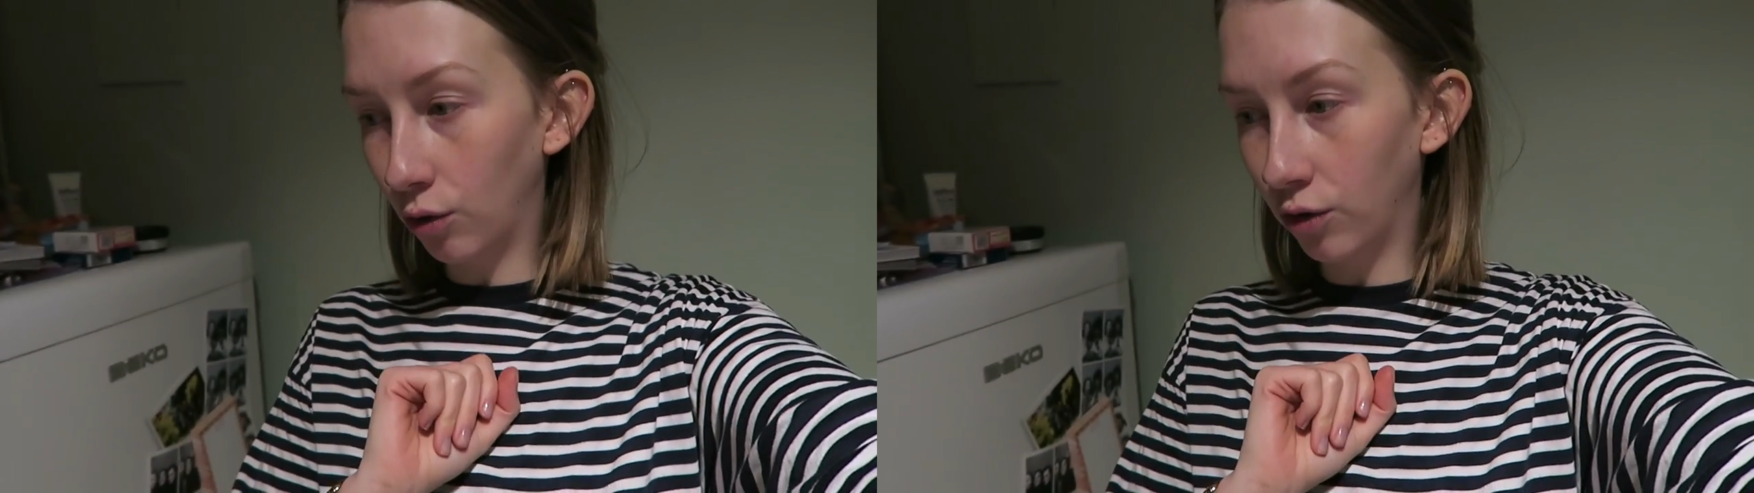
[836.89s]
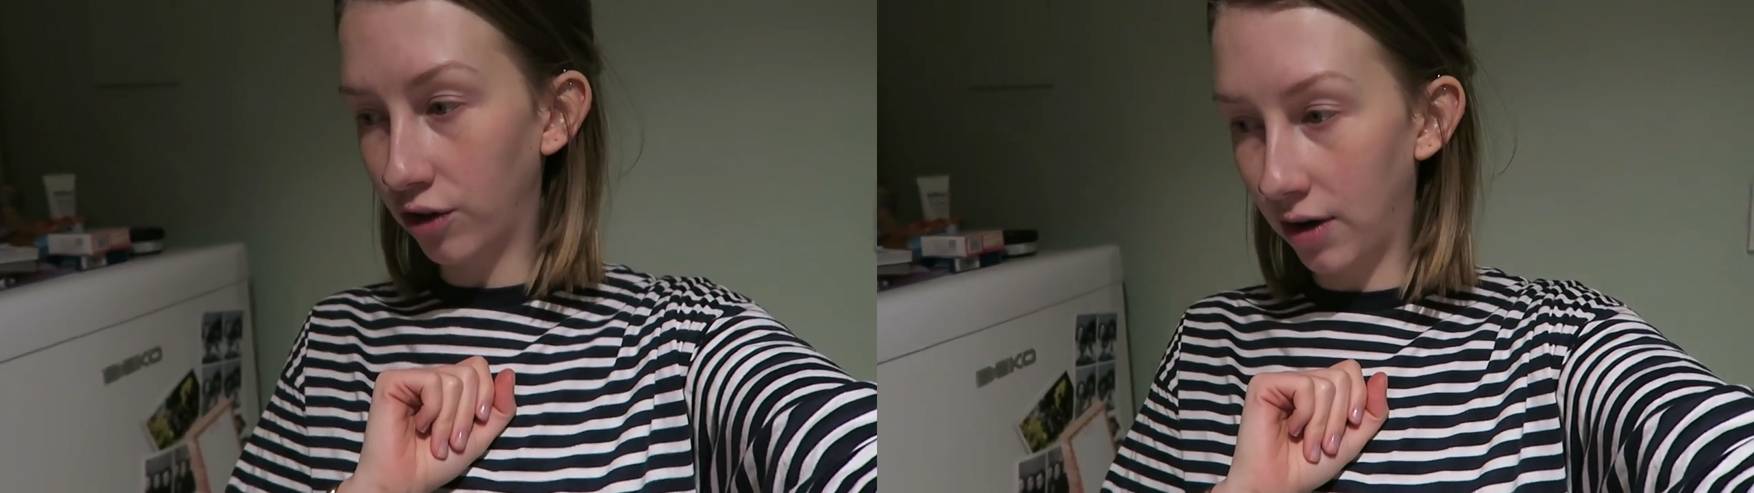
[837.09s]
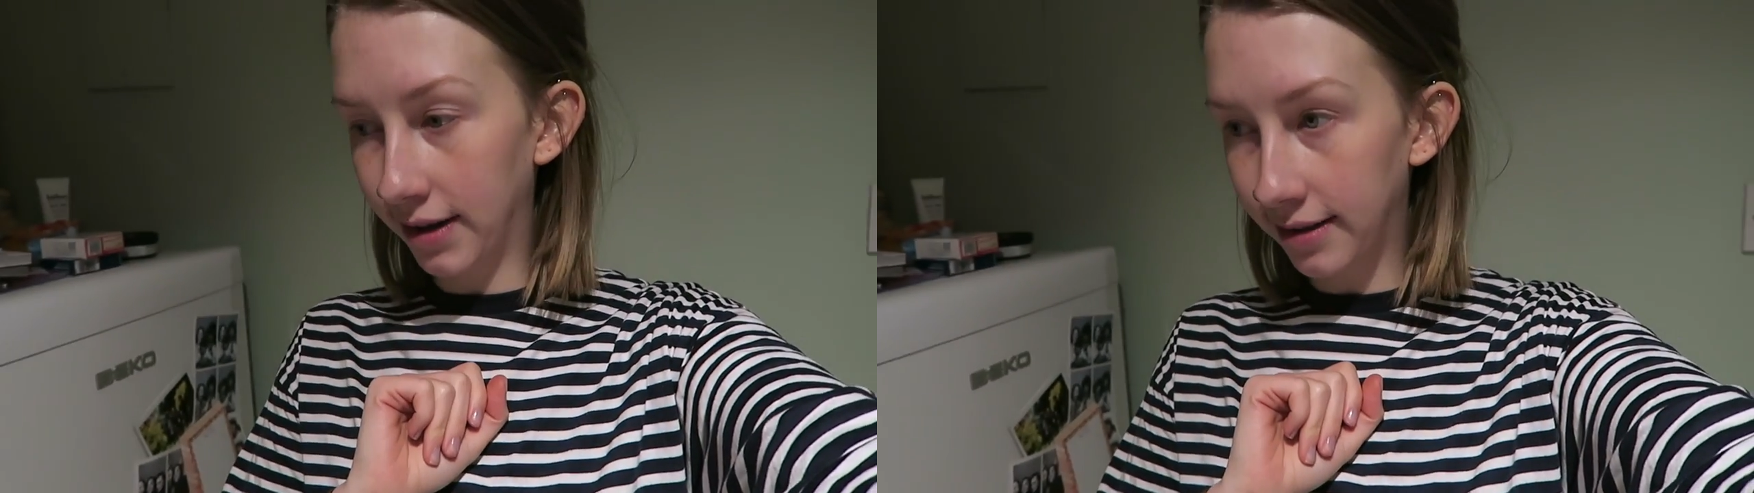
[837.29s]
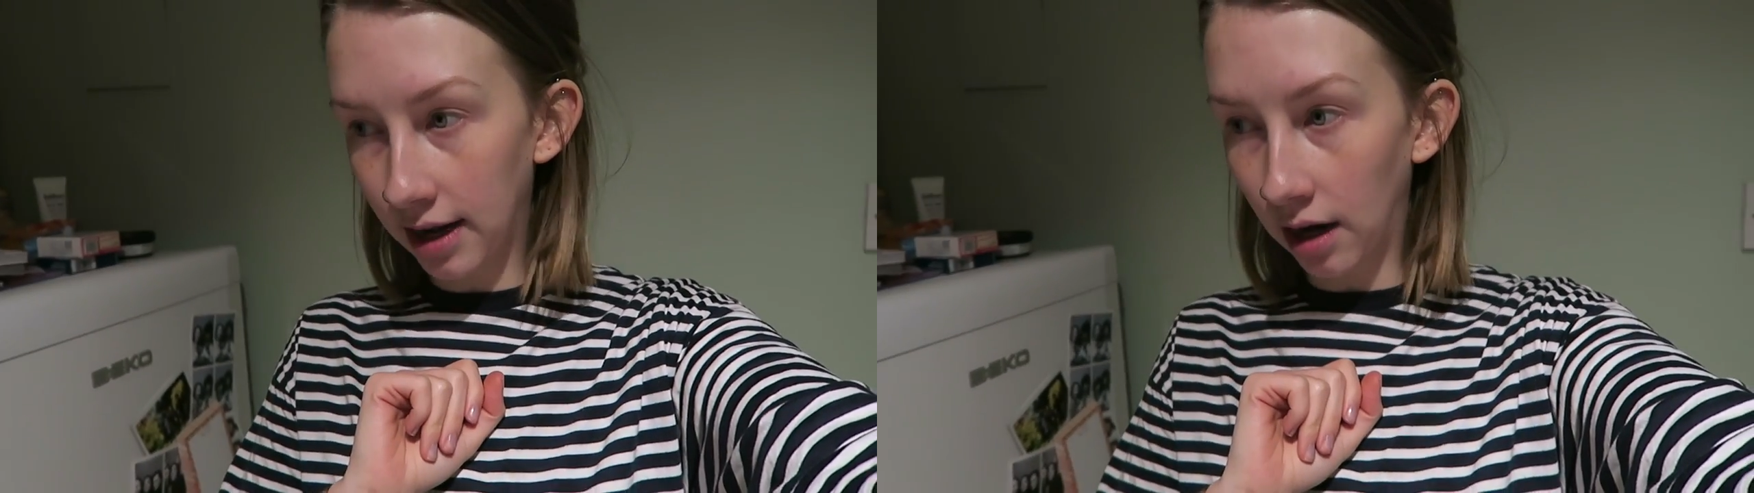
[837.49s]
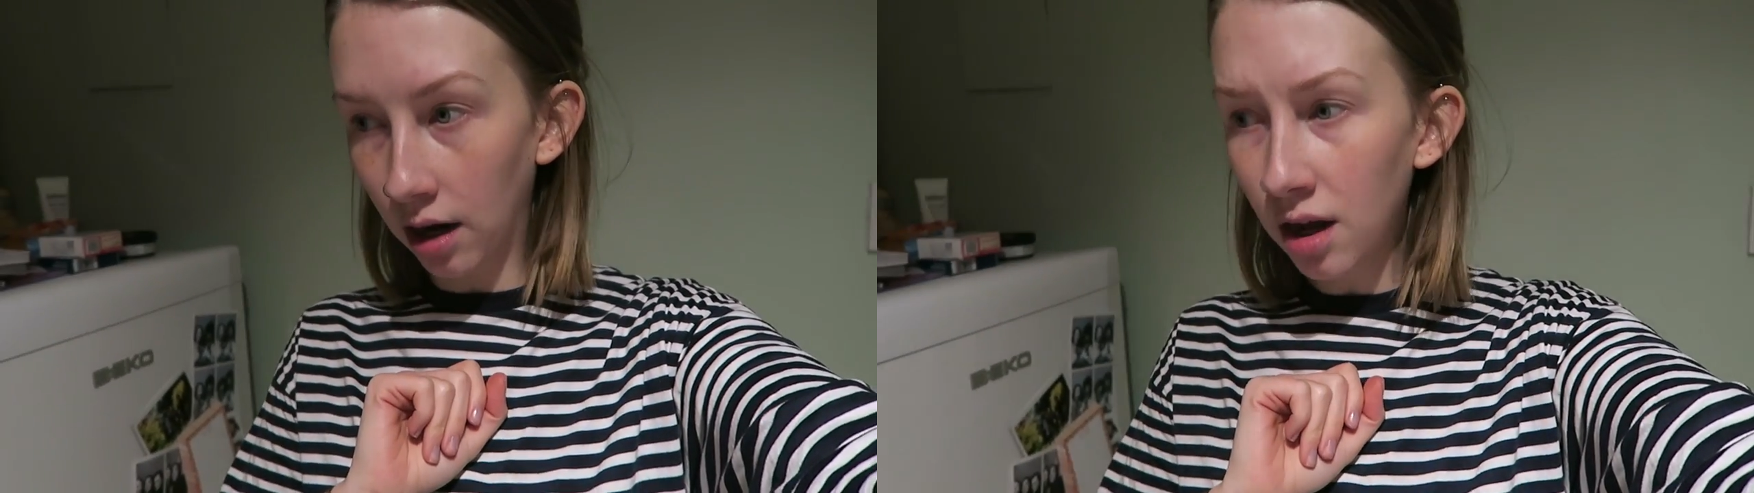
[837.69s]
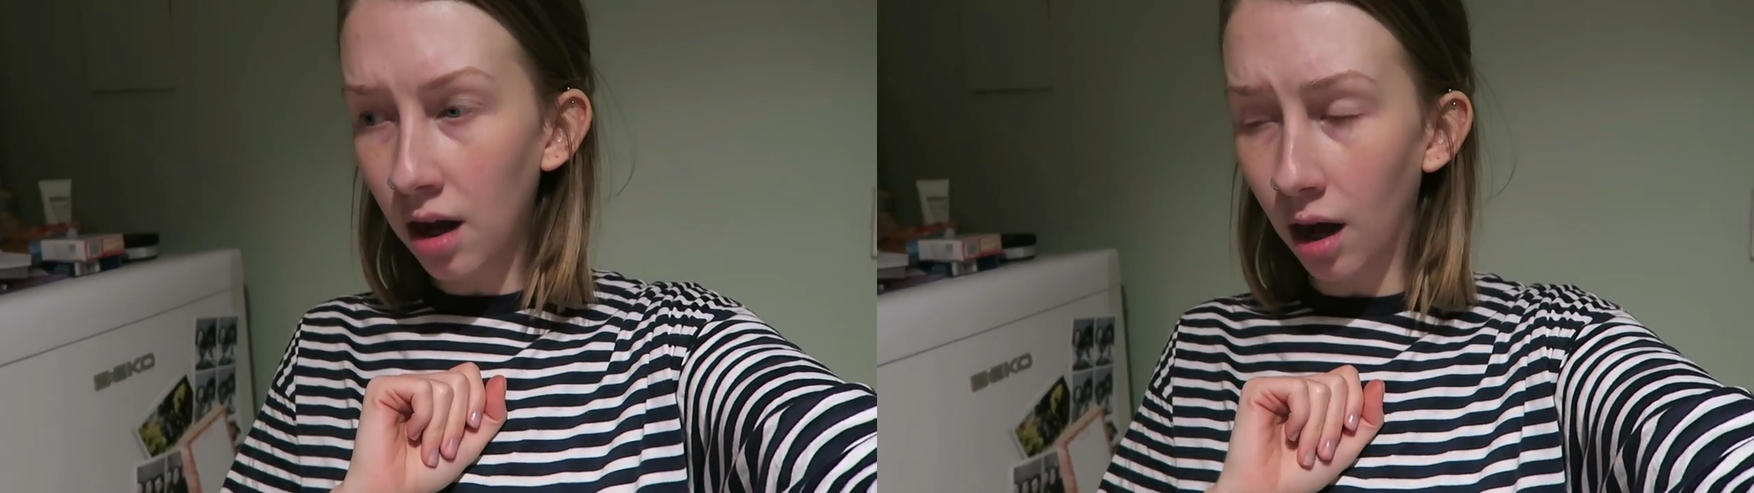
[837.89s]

on tonight's dinner.